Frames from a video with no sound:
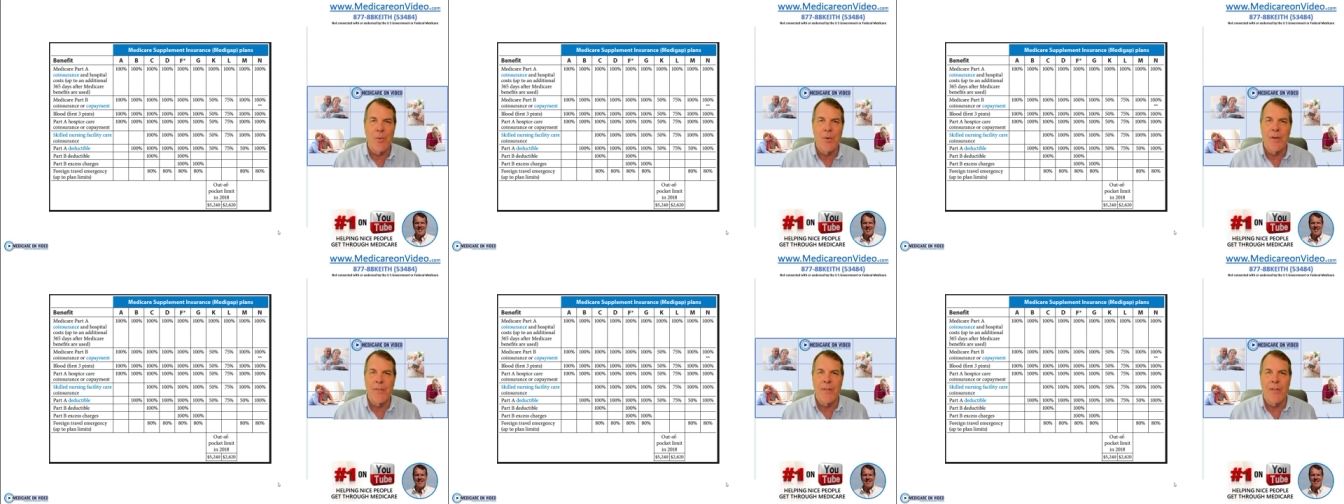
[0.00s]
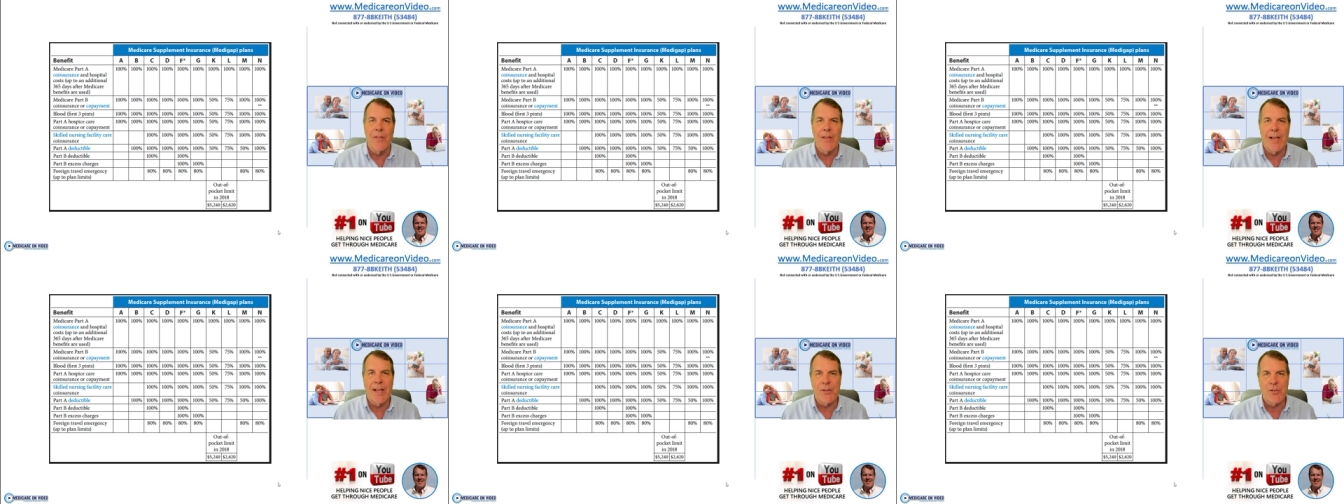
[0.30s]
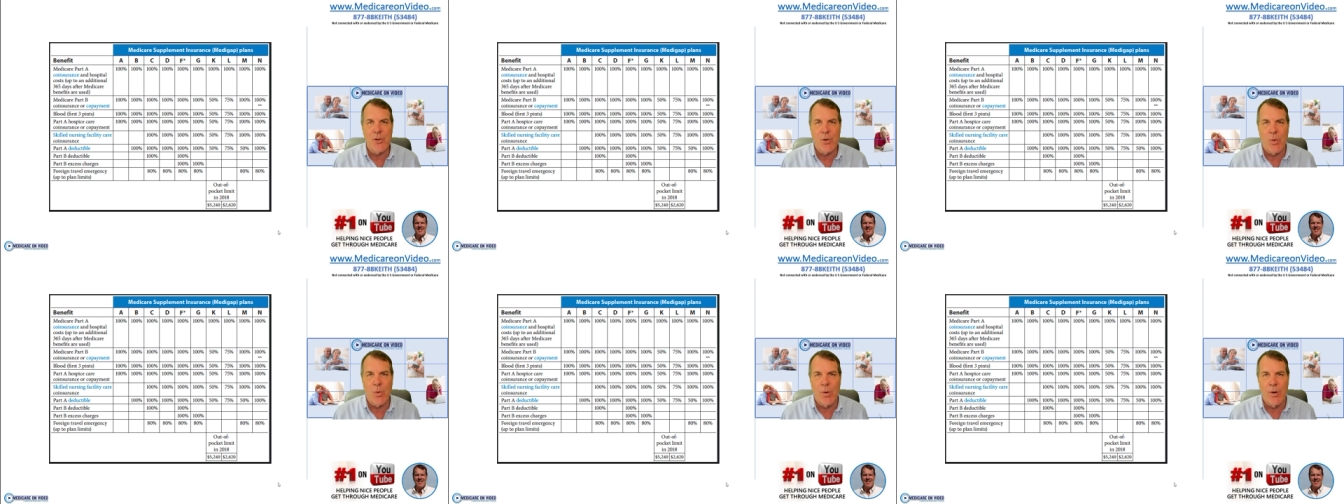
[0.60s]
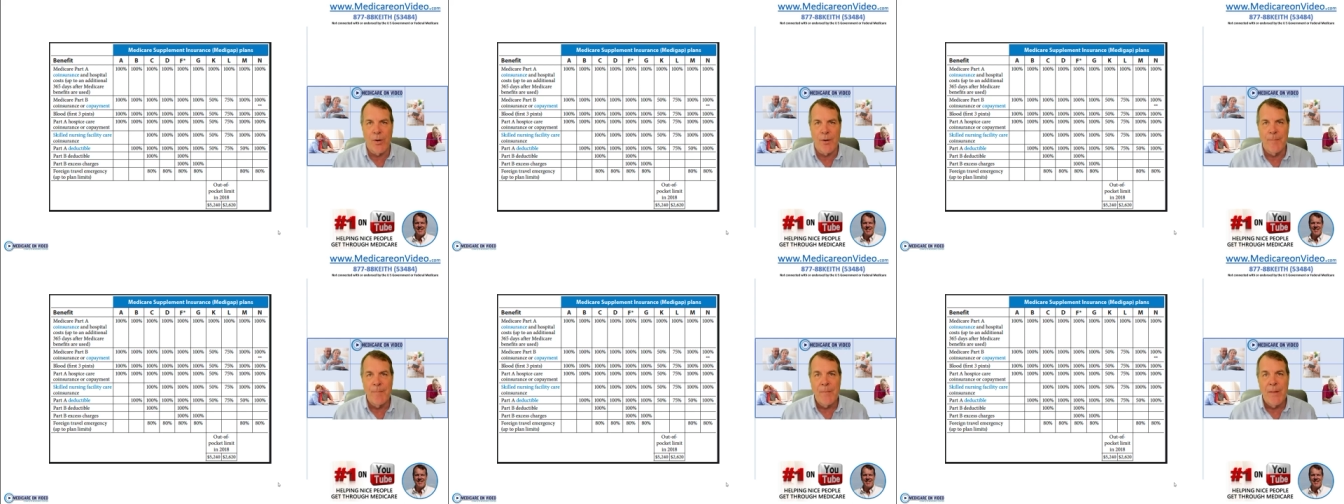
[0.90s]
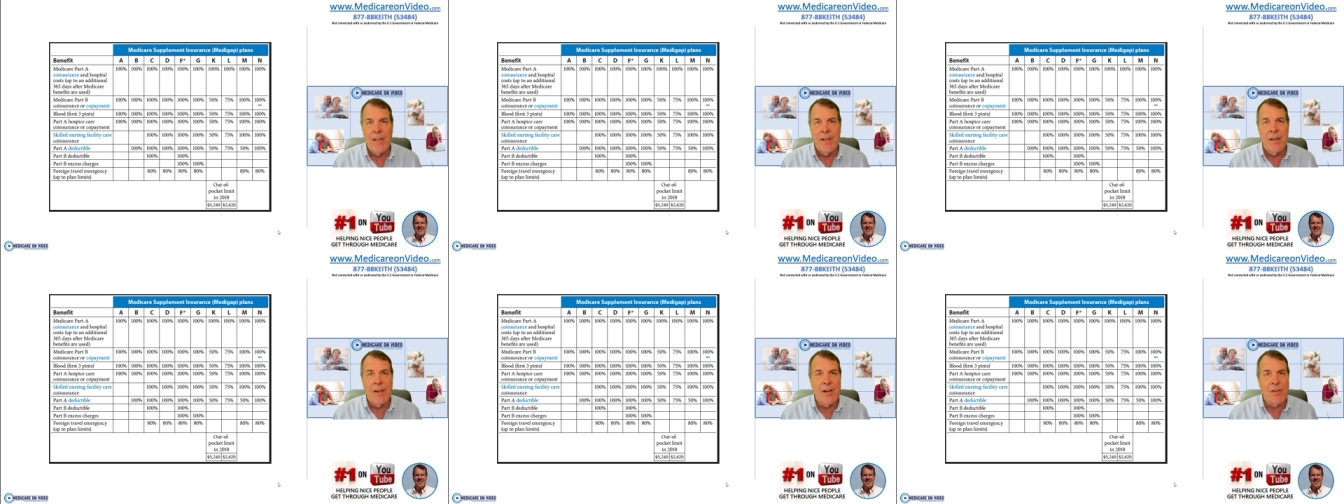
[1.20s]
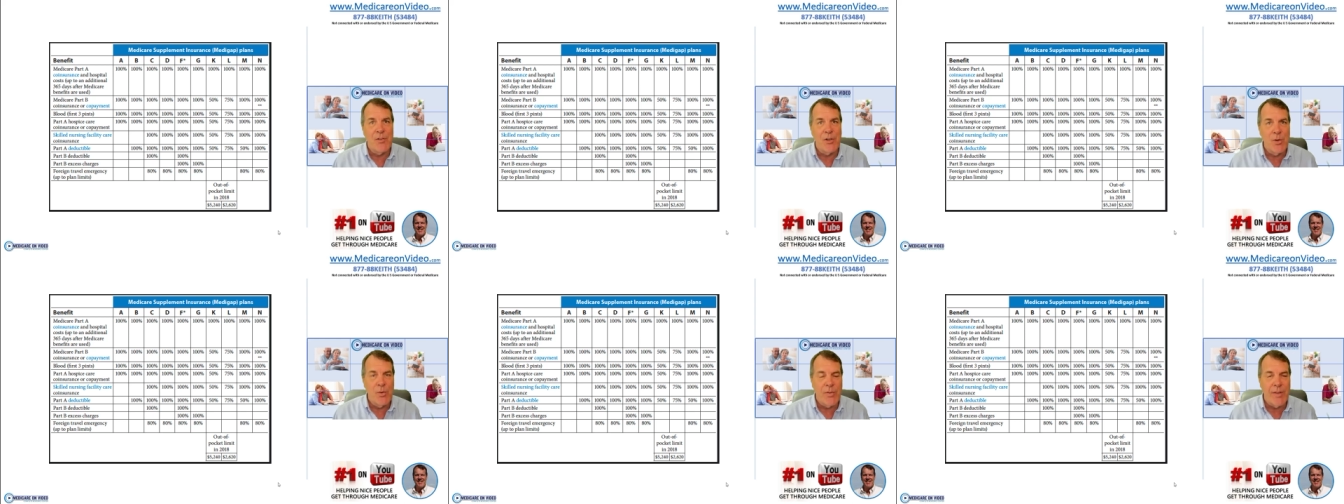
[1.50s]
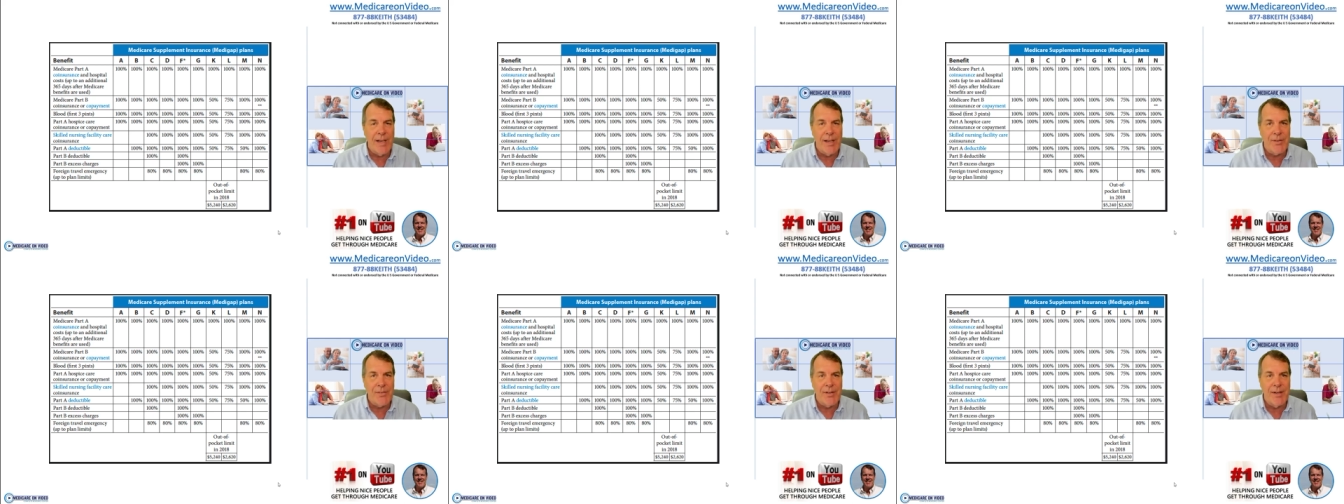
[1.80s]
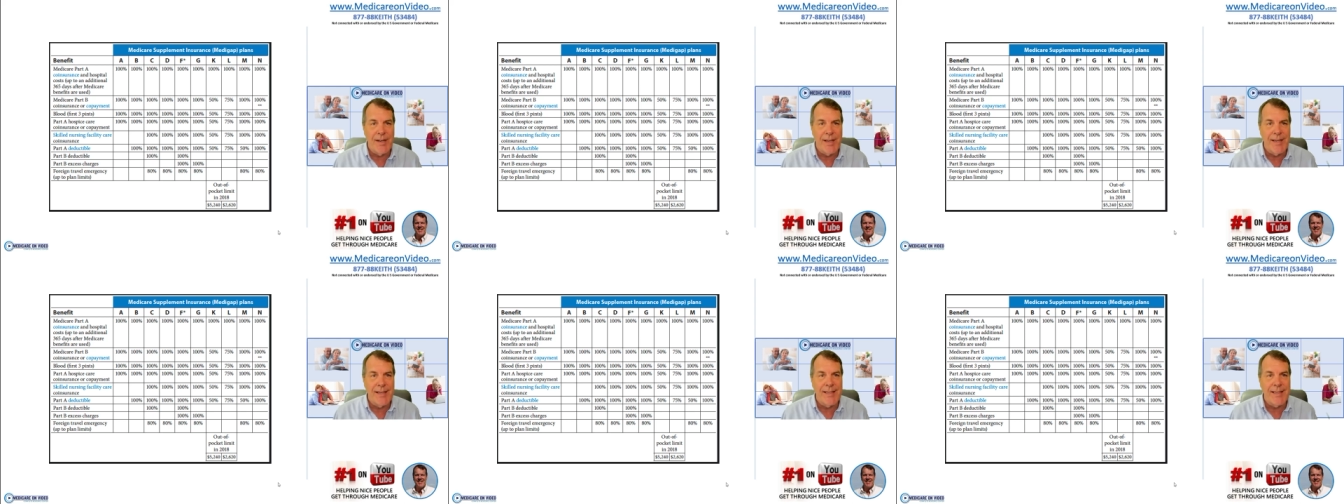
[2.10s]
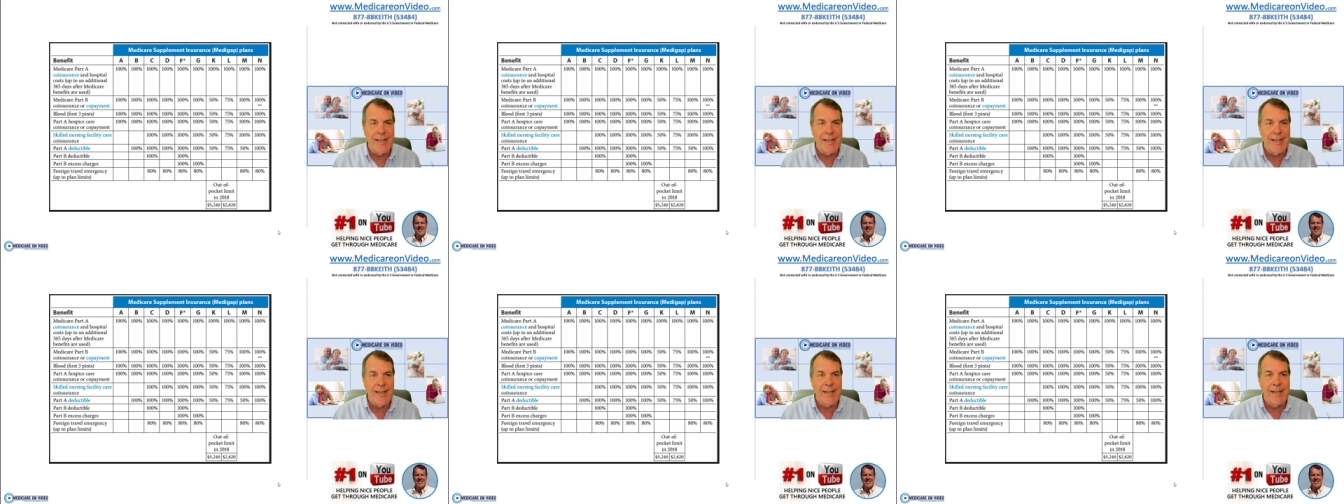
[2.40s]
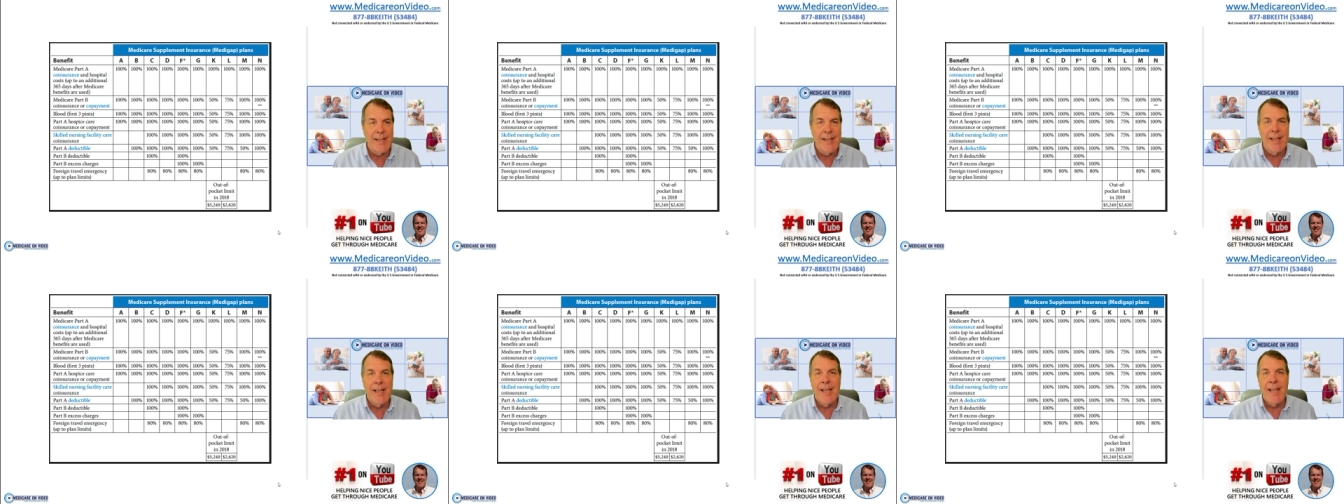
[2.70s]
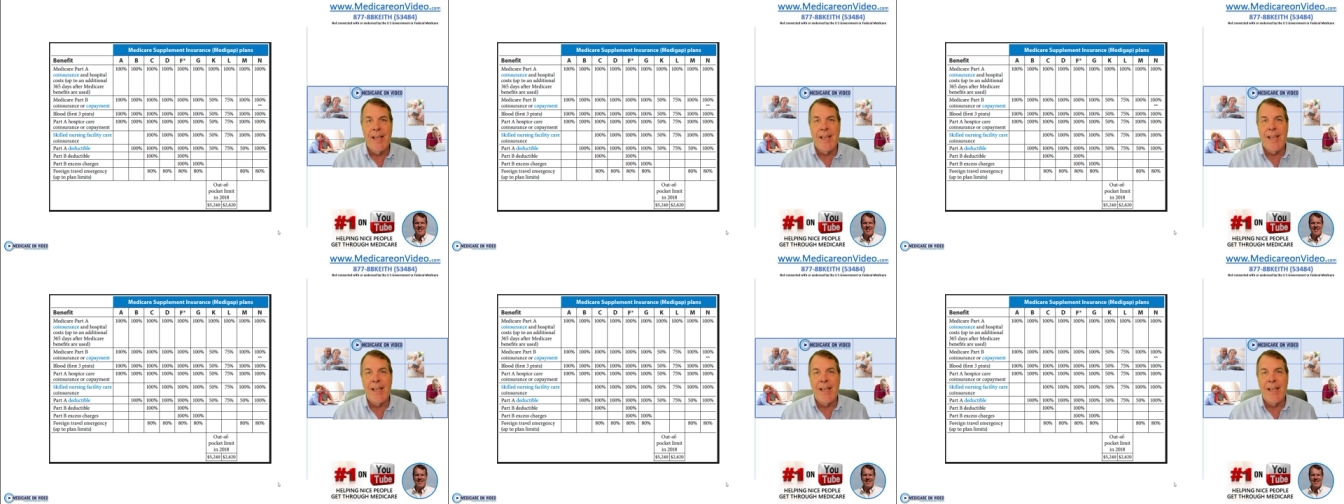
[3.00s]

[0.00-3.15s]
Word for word: we're in the last quarter of 2019.